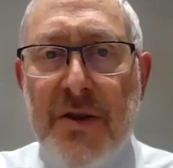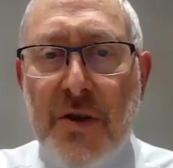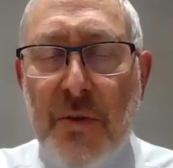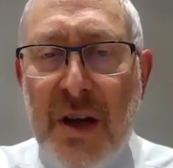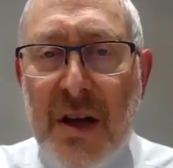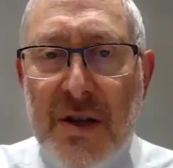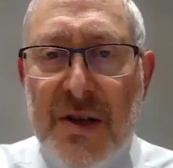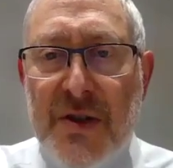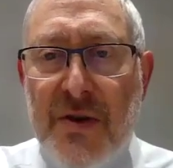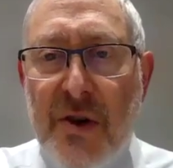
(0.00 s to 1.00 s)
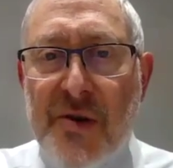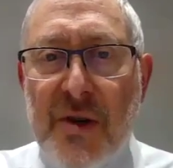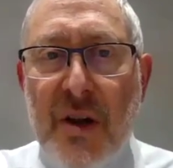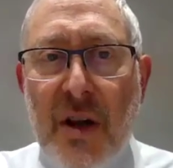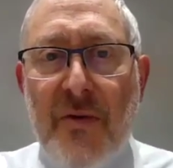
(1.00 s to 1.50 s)
to be
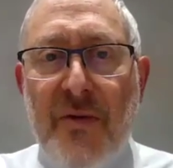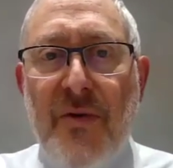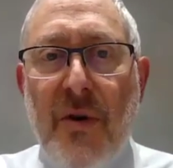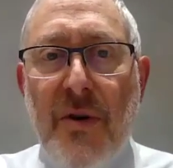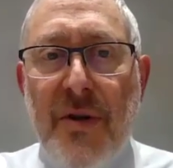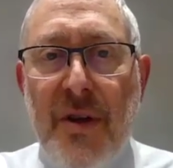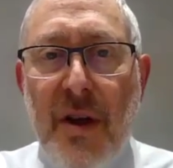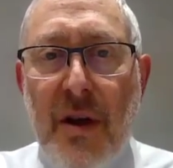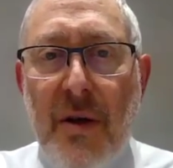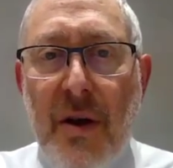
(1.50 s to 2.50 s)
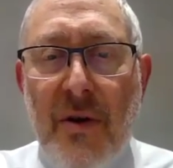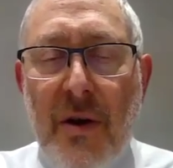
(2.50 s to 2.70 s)
concerned for the